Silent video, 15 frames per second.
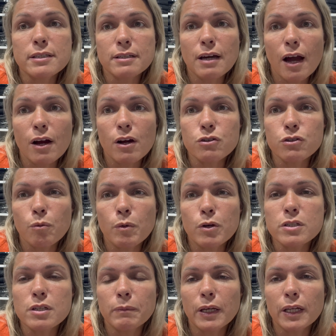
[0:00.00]
tires almost
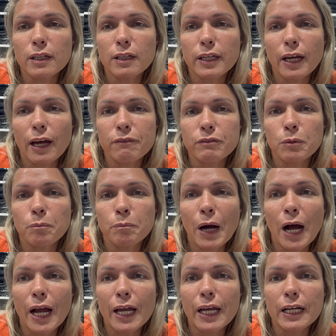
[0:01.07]
immediately after
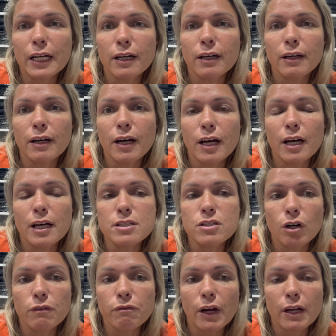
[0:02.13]
buying a
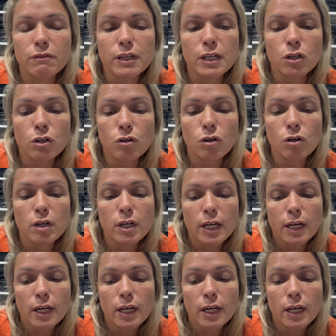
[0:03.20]
certified vehicle.